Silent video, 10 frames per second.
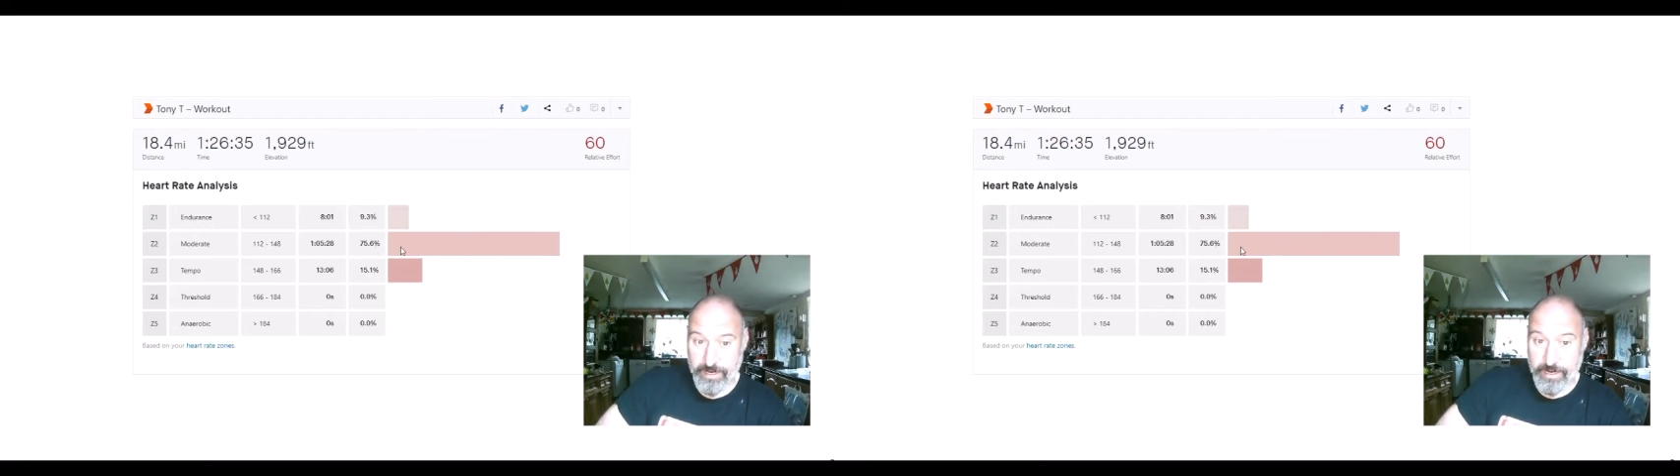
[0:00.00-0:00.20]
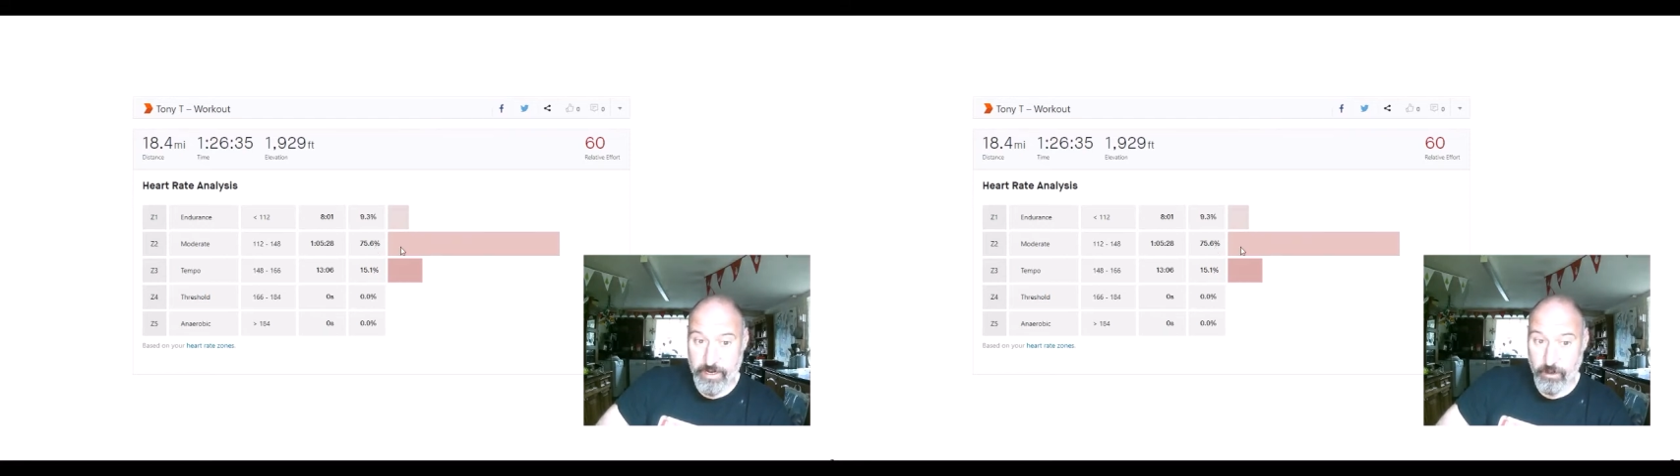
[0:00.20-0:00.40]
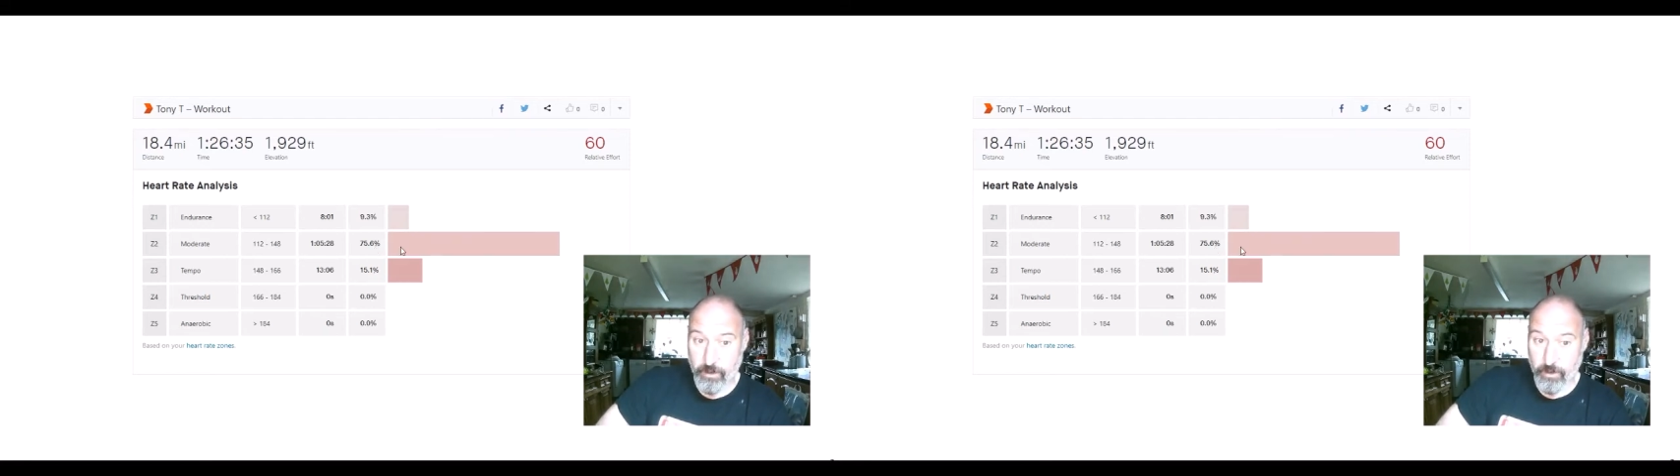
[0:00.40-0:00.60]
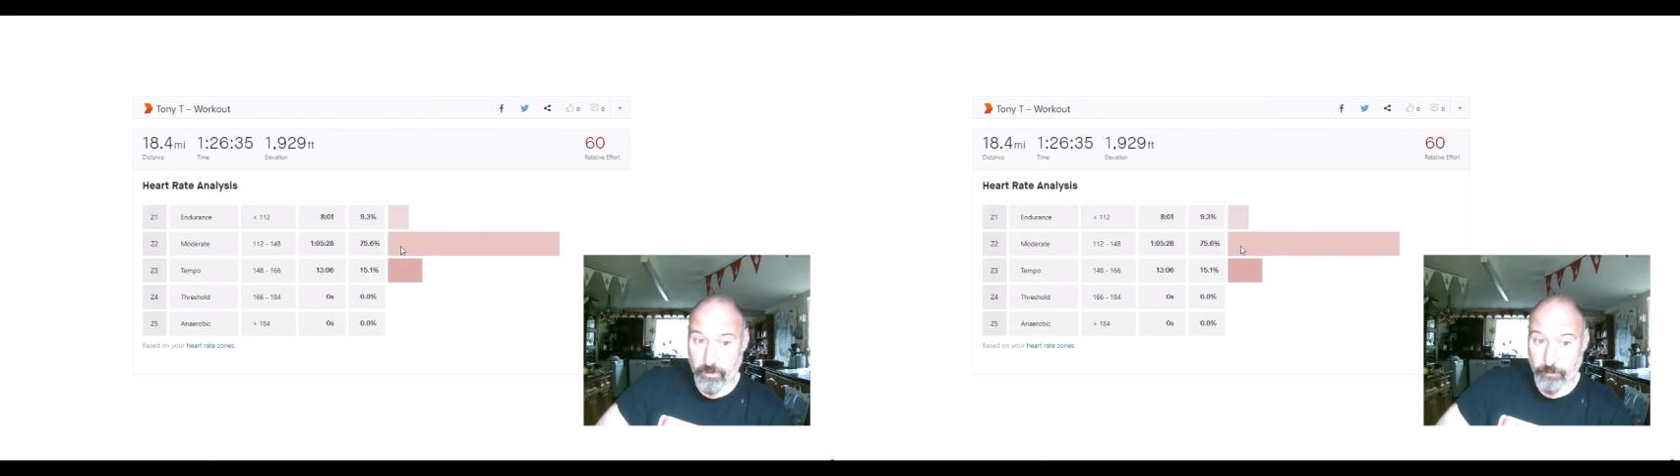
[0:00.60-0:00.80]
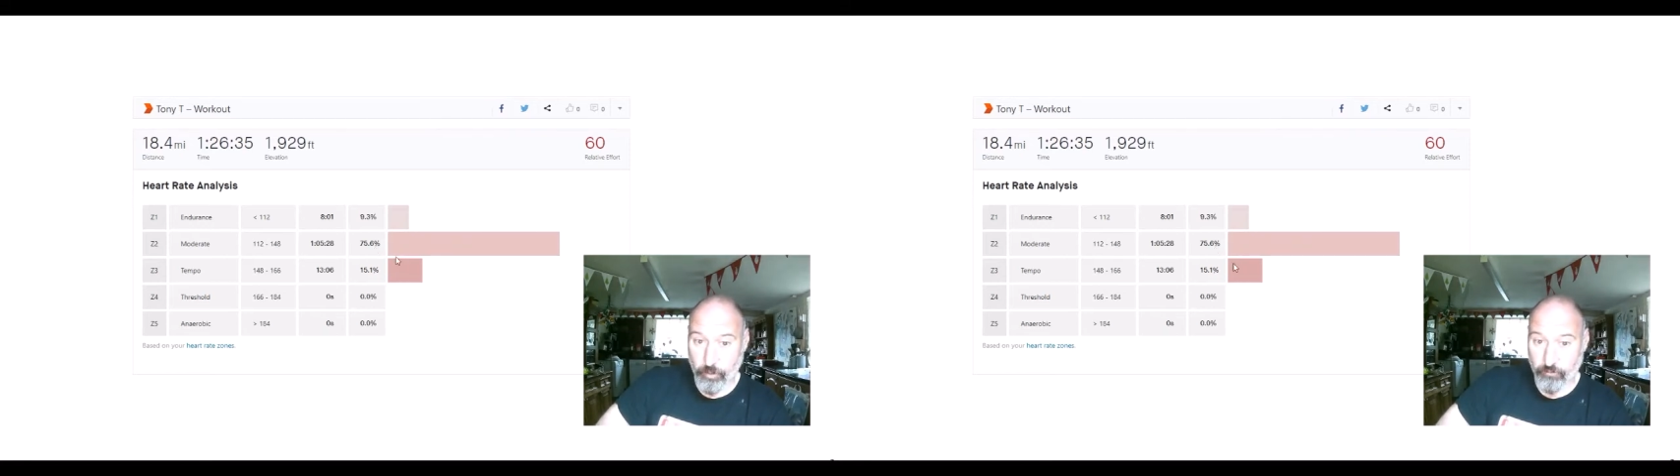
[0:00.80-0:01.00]
in
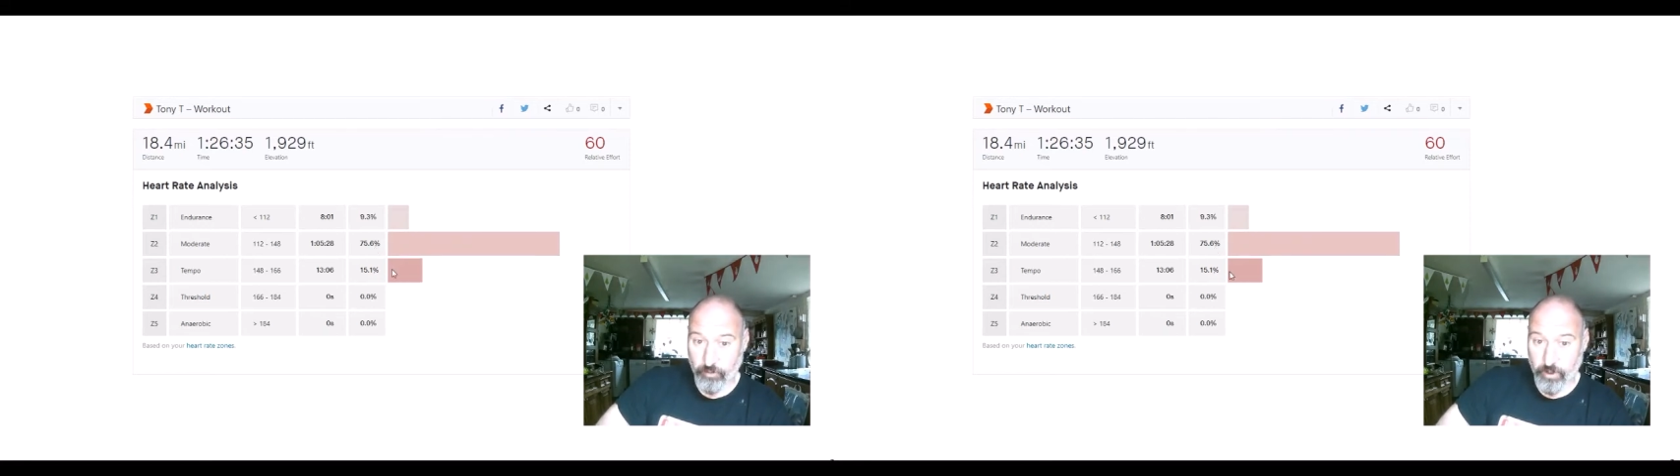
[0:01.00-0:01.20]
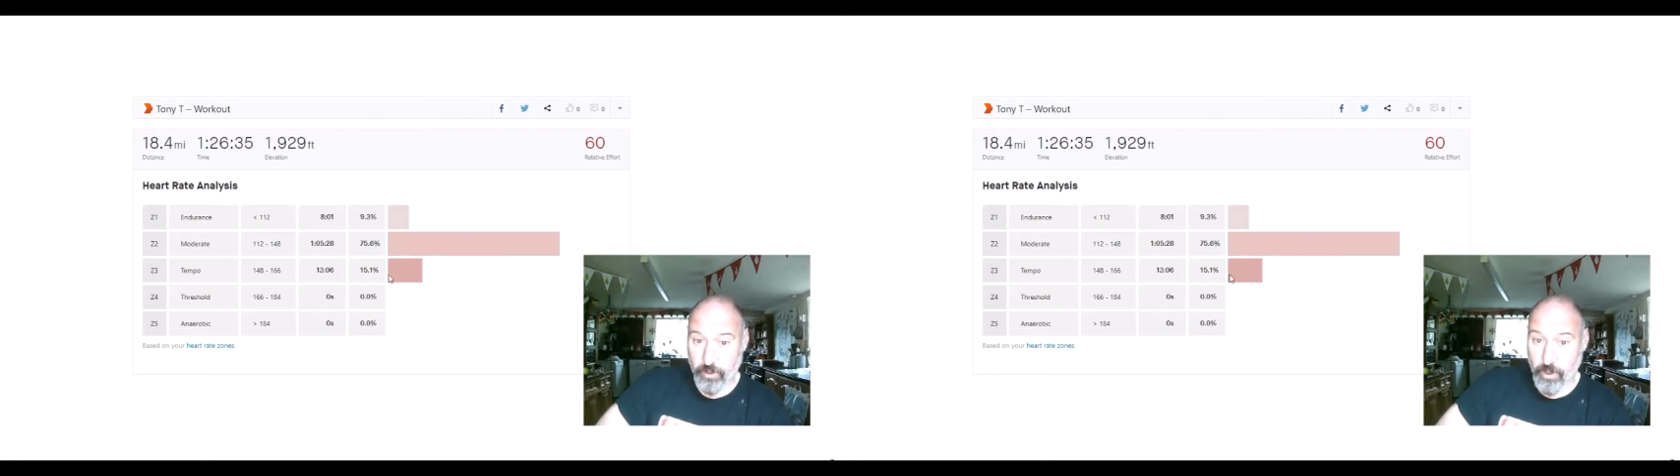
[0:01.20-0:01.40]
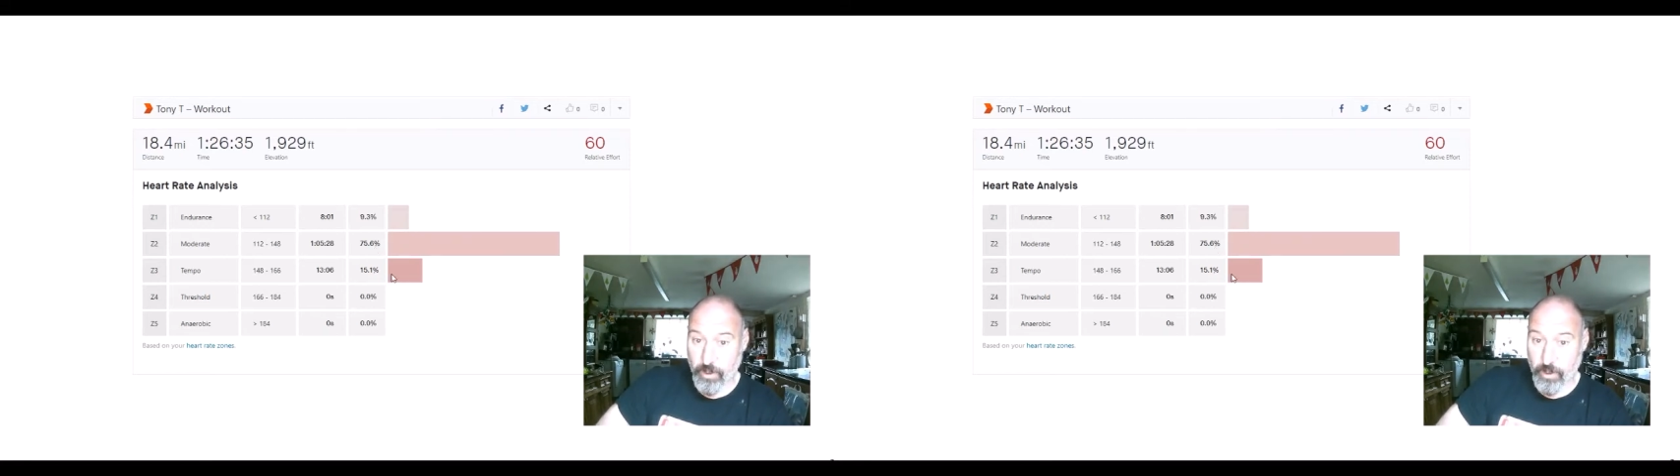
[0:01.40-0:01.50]
moderate,